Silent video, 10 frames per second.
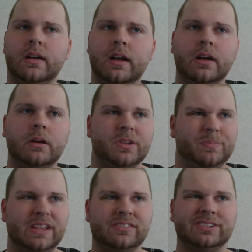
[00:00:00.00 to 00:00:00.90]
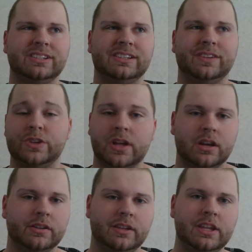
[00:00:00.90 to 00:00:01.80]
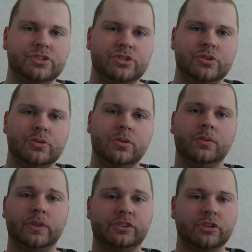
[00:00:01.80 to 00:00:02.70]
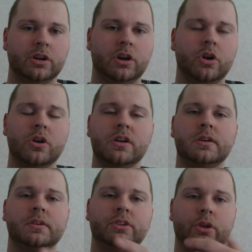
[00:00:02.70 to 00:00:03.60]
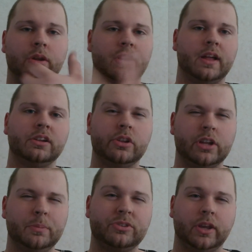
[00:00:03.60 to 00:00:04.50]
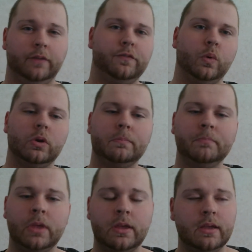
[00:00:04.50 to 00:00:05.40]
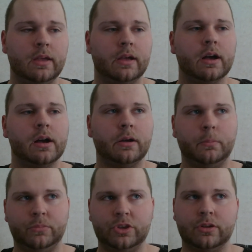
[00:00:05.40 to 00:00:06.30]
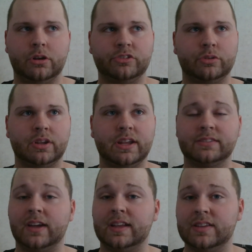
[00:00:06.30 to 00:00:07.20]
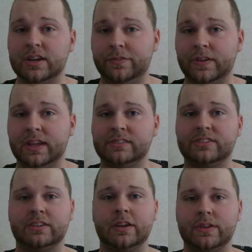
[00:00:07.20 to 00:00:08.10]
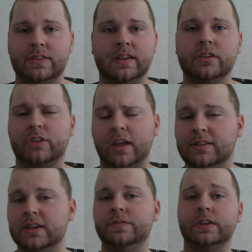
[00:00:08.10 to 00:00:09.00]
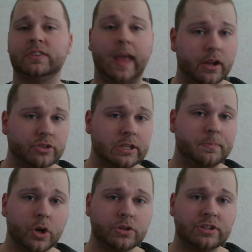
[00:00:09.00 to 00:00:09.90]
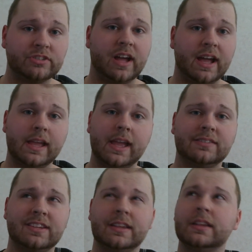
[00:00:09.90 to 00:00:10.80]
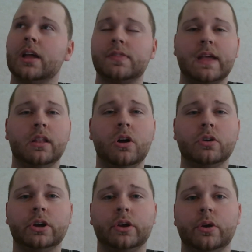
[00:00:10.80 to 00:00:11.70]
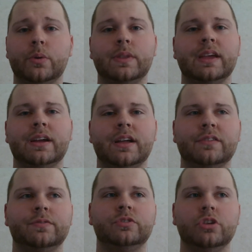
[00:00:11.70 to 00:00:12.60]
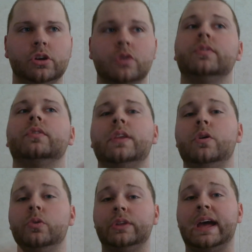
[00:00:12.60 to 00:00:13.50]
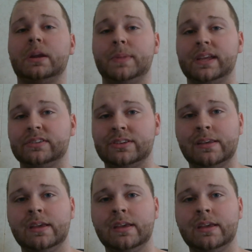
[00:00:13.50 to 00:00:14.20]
It basically, if you got an issue with a certain car, you can kind of look it up. It's like a forum. You can also connect to Identifix and everything else. Identifix actually purchased IATN not that long ago, and they kind of took over the whole database.